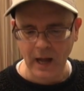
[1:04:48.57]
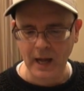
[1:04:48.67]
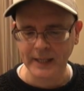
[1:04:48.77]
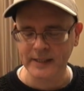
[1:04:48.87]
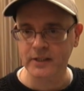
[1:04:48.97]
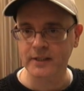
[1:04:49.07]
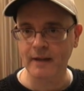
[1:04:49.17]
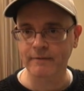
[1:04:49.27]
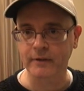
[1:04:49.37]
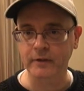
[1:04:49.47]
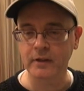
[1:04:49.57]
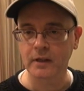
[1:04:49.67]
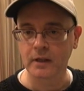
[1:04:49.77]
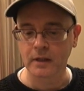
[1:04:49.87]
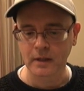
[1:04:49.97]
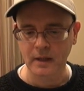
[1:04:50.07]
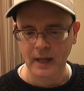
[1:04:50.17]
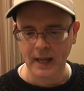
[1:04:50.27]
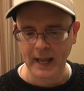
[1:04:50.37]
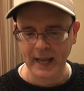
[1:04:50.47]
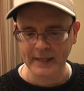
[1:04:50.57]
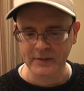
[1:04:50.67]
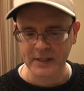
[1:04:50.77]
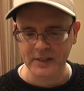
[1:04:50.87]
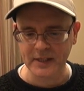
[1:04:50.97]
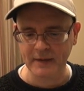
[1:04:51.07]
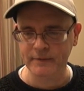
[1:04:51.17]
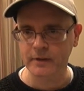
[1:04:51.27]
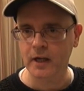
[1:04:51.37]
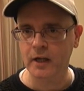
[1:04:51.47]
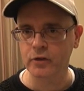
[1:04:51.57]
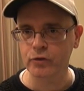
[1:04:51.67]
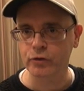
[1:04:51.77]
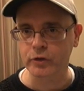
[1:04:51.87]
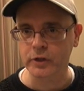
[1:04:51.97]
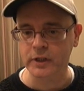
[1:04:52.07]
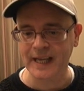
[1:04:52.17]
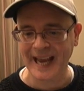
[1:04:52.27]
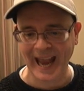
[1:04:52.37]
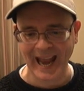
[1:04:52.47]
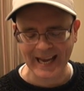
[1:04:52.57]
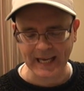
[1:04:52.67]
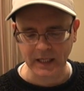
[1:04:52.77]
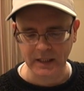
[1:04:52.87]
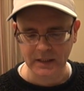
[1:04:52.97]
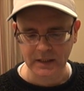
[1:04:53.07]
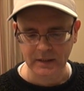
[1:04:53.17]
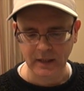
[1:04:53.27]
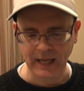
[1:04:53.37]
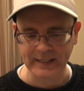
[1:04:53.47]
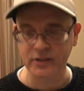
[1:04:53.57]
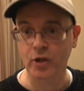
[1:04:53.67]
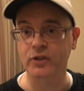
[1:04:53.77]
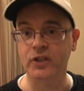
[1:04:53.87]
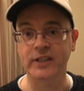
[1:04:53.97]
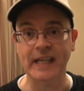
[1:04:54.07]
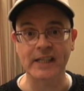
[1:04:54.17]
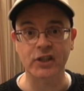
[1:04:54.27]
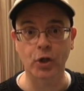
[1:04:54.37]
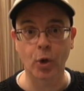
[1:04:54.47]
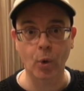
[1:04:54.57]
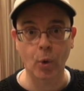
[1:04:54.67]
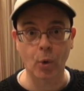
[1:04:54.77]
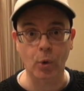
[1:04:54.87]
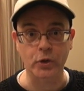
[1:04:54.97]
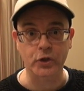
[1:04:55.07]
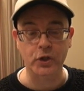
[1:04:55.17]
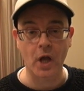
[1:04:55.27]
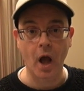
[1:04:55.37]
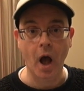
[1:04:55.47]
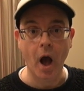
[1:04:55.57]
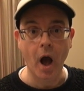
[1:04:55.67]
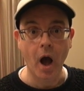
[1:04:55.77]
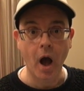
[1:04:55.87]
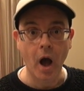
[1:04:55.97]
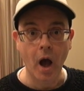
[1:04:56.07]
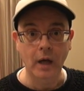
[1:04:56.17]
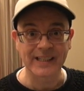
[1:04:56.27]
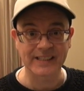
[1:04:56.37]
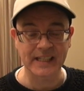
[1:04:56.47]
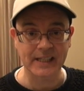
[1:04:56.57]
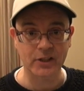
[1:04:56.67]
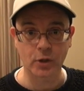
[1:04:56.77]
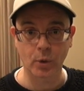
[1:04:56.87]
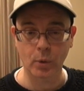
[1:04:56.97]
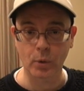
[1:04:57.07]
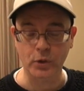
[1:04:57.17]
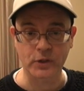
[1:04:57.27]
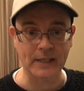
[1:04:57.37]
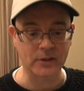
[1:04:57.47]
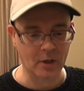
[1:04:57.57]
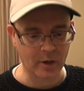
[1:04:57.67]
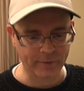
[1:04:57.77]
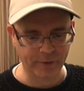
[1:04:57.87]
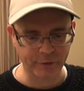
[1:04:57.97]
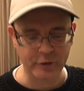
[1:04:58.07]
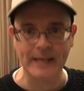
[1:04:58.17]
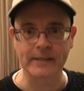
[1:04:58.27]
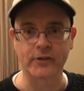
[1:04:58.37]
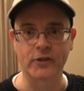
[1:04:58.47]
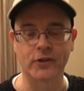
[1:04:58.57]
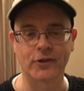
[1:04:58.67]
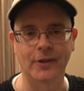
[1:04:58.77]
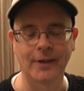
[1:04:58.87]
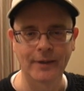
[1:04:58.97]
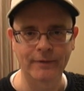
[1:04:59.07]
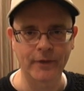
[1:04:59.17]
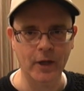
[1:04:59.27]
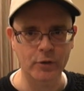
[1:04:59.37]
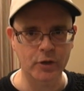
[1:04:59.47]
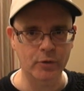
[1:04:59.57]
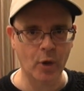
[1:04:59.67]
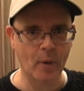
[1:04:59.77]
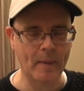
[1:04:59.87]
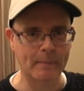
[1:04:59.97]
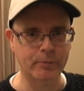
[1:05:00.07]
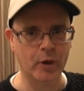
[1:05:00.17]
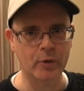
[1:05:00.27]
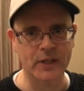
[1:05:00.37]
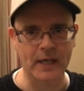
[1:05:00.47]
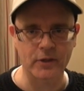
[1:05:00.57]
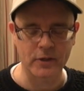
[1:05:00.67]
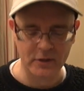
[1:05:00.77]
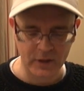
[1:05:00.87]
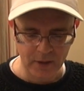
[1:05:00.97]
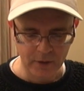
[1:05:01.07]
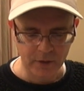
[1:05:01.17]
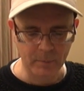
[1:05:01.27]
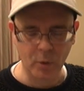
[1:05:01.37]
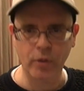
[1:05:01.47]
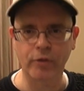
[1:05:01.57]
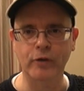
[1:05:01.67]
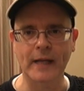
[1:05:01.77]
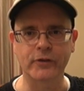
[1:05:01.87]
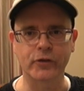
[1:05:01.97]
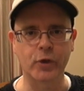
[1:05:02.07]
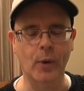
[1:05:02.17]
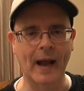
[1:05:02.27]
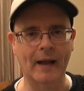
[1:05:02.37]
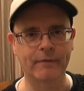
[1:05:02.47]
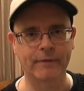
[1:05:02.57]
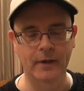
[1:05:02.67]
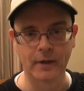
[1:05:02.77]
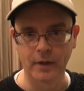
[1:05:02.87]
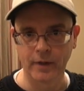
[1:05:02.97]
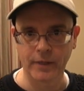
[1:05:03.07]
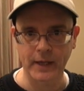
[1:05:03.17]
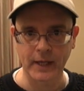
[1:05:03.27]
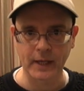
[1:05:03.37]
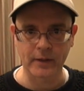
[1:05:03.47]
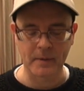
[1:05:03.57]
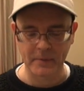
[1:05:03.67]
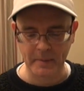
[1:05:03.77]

i seven eighty-seven hundred K. And it's got six cores. Six cores, that's a lot of threads. For those who know about processors, the more threads you have, the, the,